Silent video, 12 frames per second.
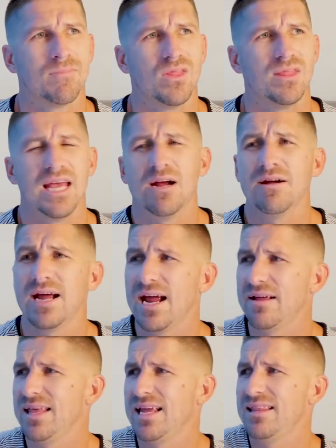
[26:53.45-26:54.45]
they
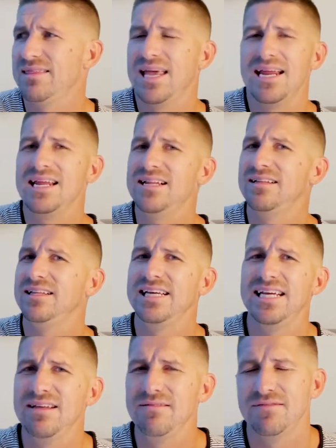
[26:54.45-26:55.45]
didn't
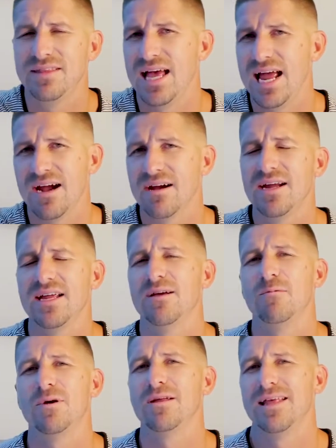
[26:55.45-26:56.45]
leave the area
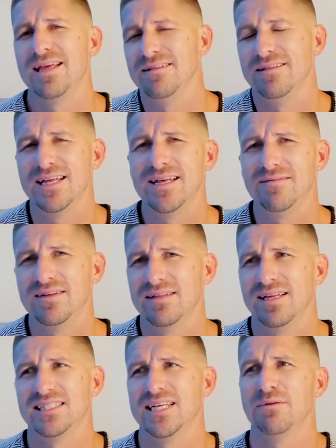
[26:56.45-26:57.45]
where they lived
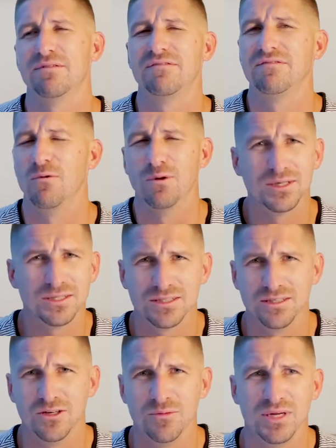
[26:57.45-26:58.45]
unless they were forced
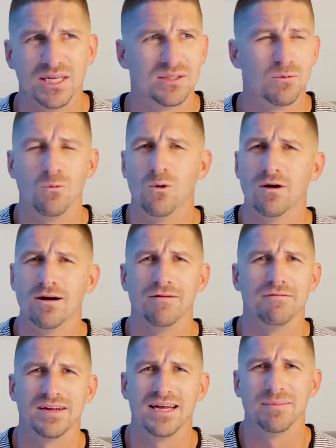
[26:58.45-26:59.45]
to because of war or
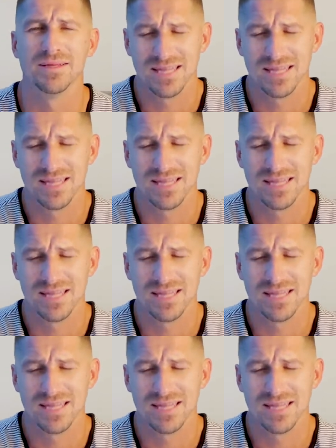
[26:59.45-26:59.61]
famine.